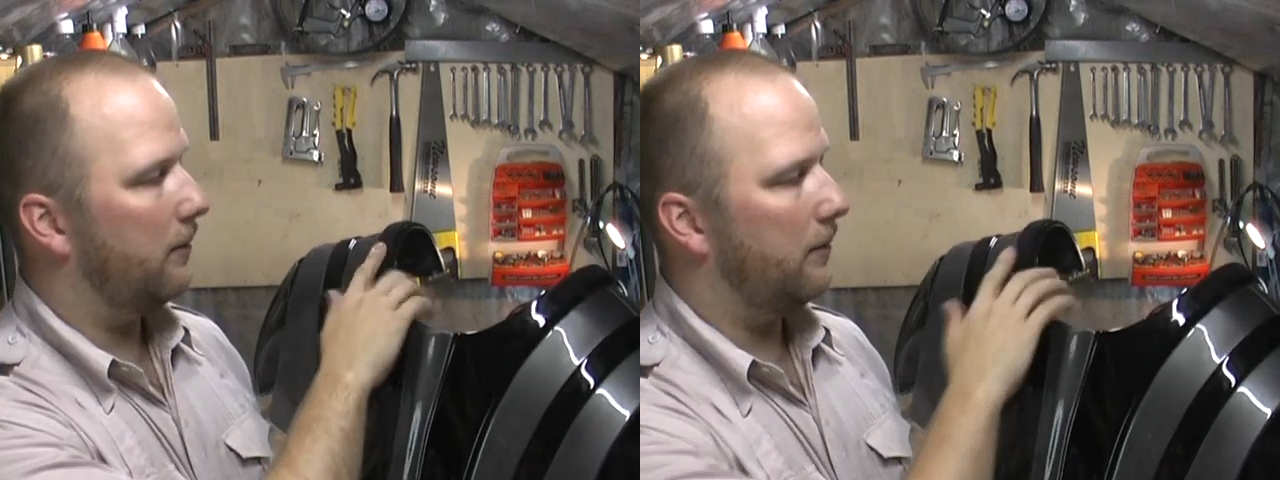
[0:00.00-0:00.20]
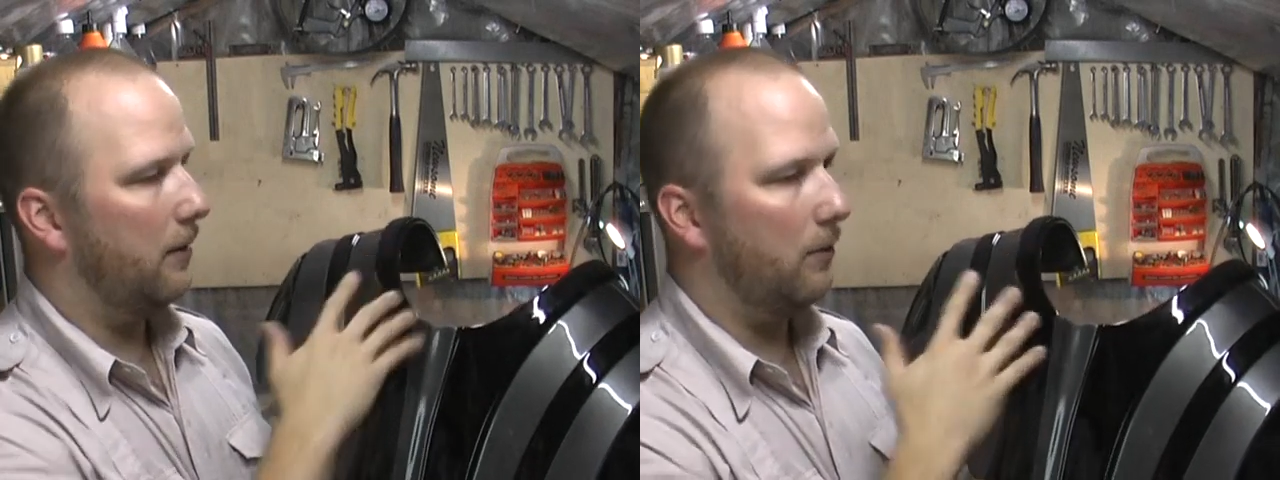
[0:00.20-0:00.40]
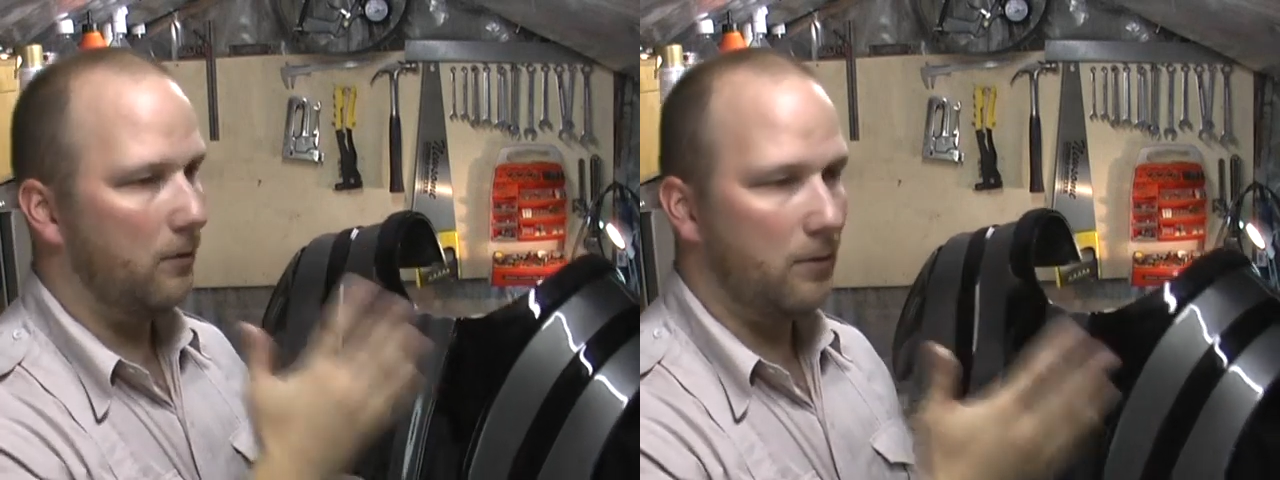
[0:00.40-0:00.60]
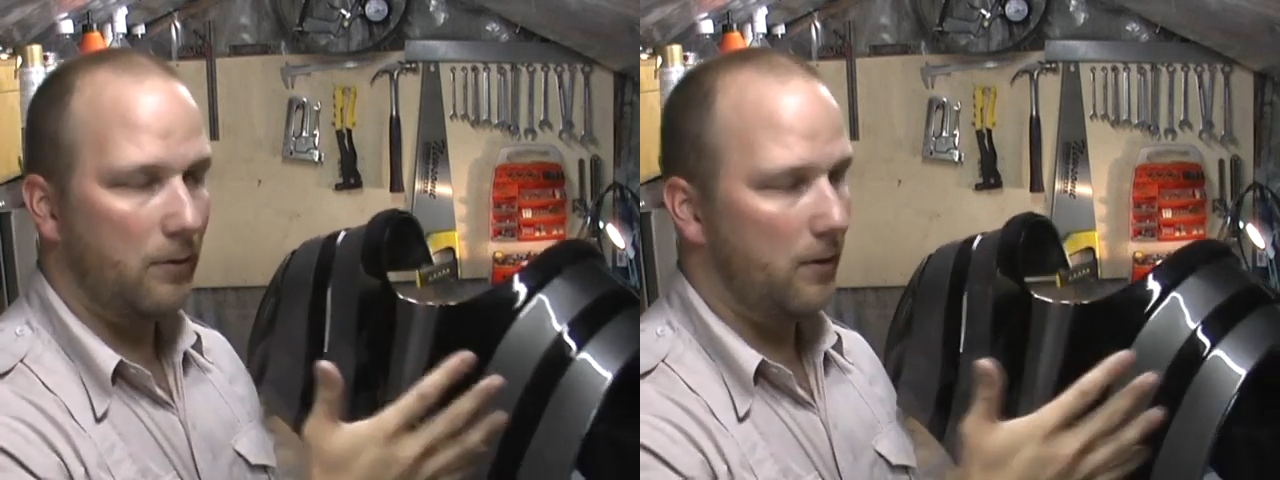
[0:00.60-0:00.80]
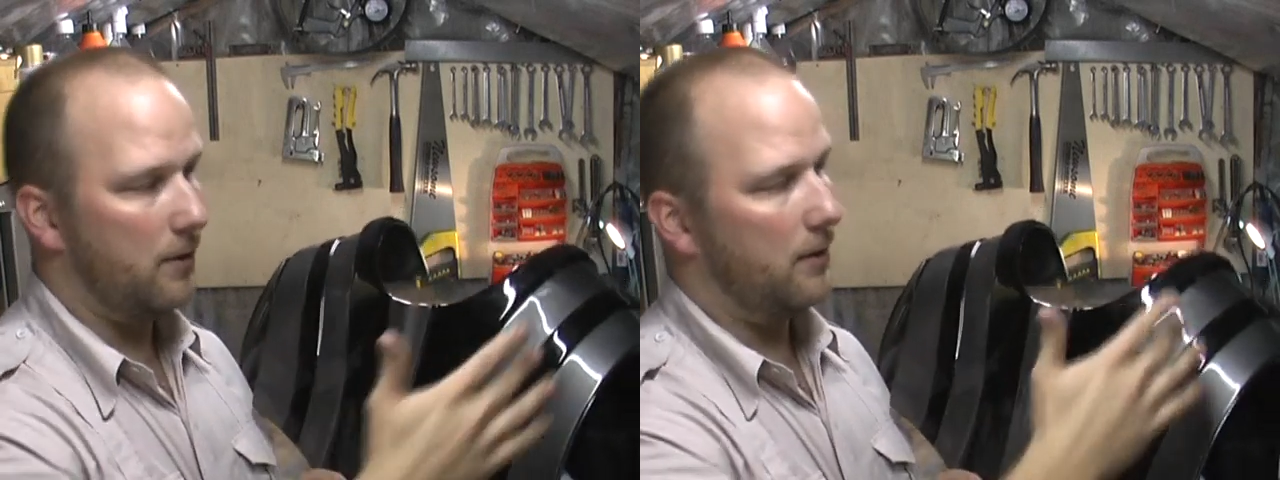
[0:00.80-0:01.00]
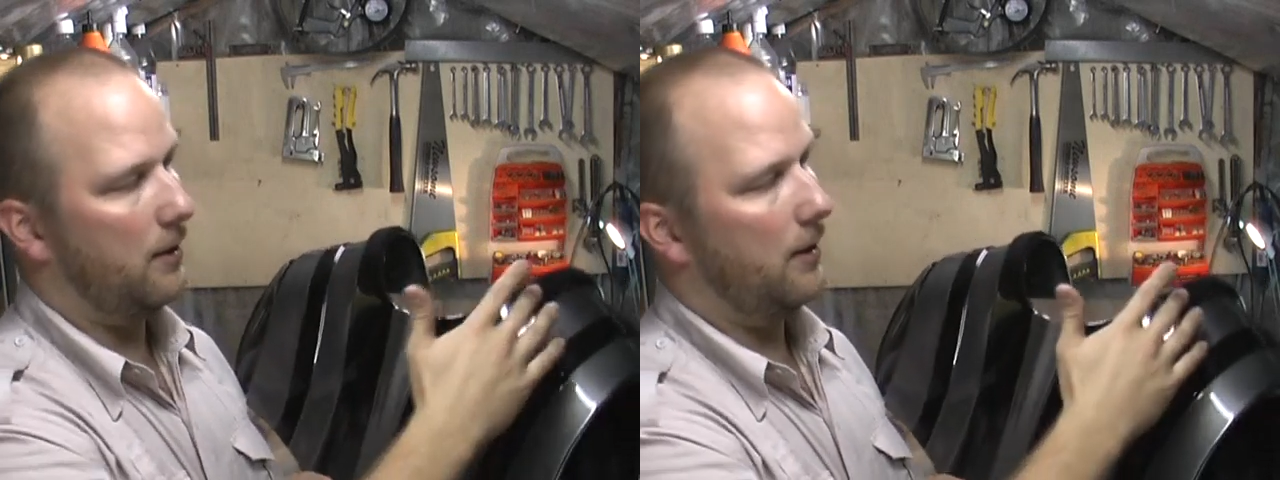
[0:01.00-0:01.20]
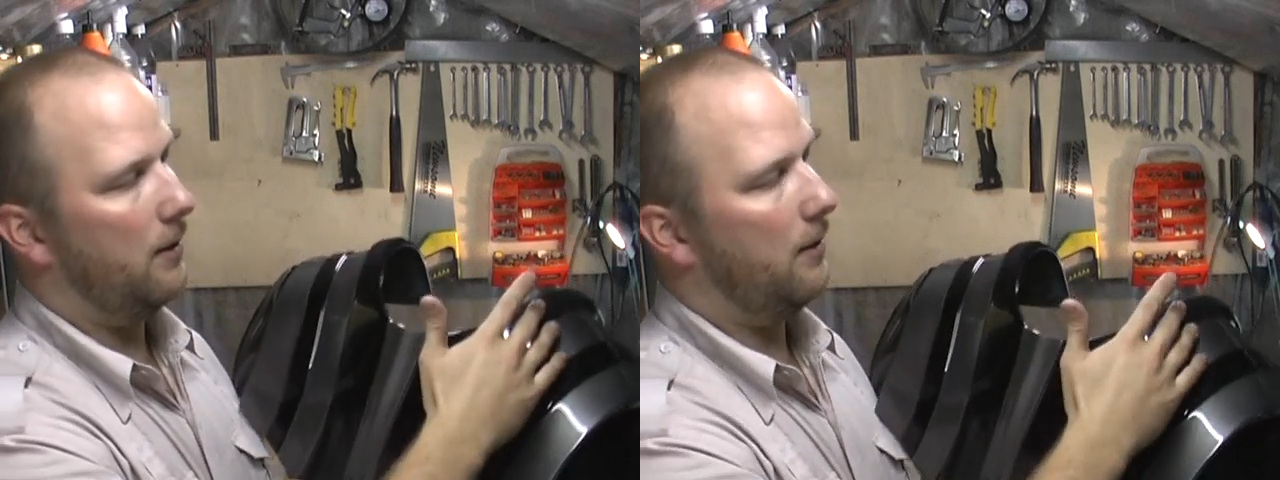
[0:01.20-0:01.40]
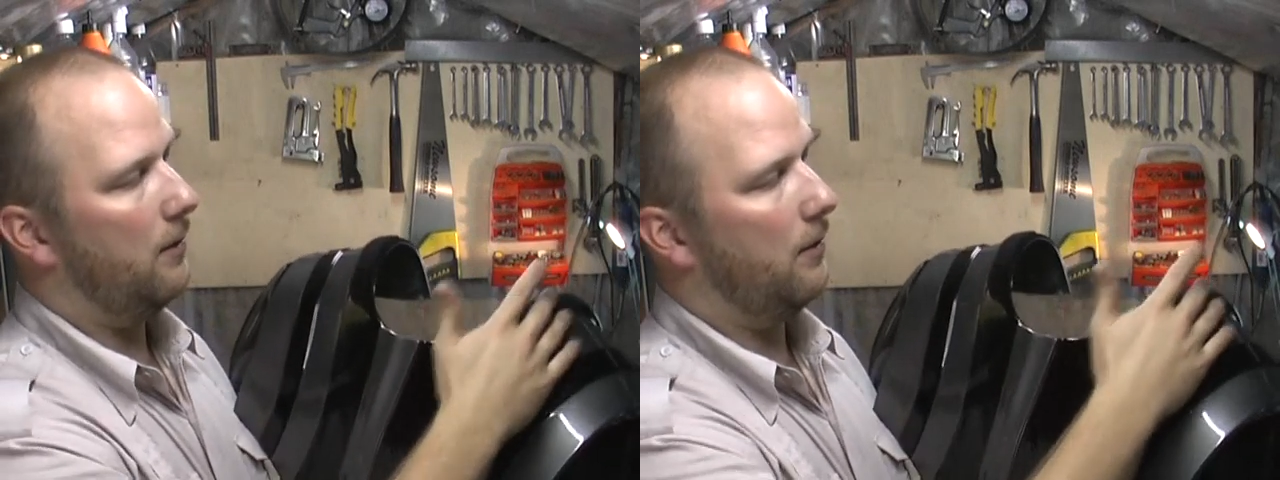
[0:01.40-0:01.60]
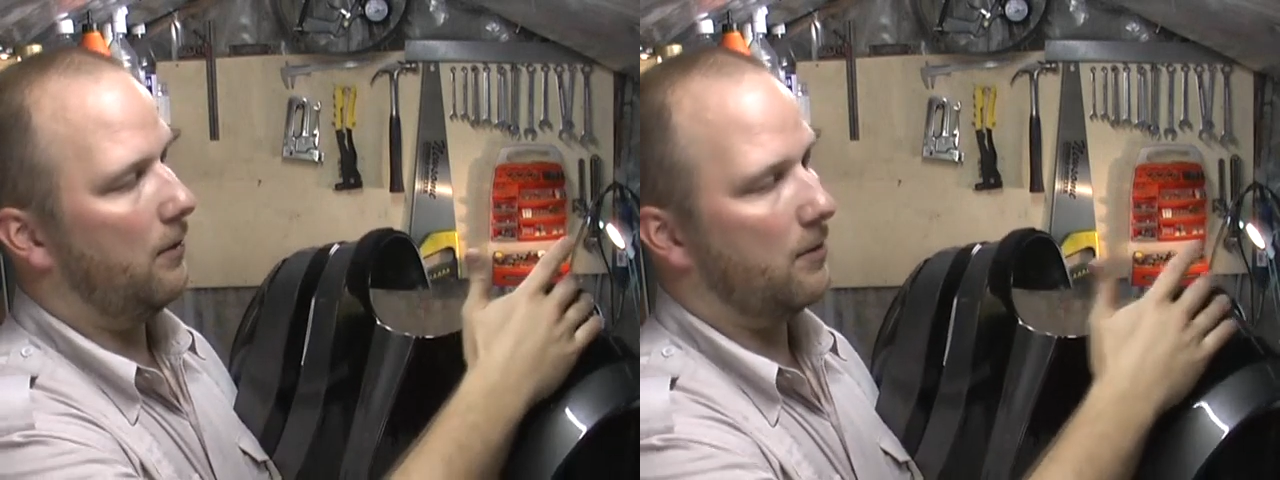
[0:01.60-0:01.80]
and also there's the other